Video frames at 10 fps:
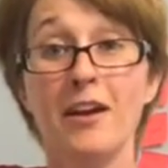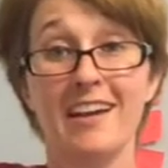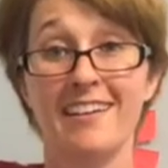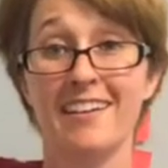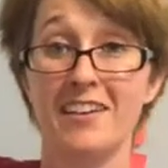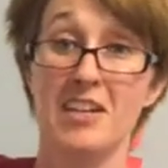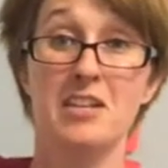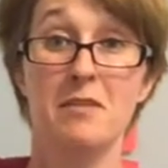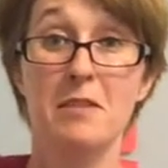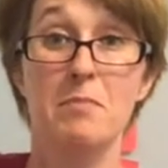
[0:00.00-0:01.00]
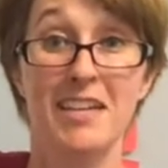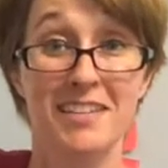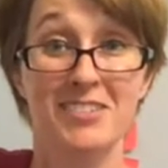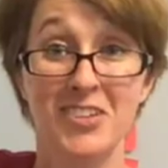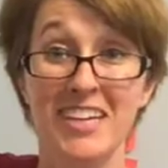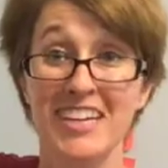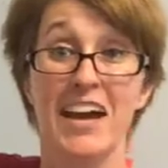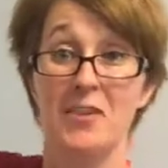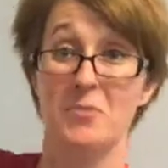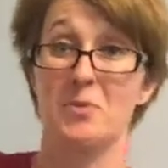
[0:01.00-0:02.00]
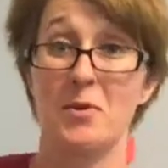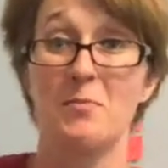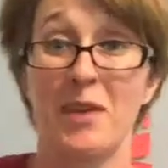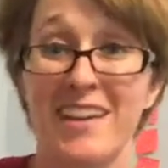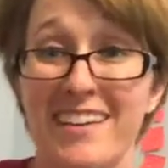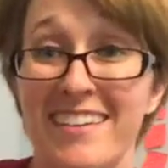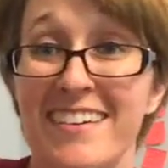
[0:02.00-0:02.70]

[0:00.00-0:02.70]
okay, it, it begins already. I will be right back.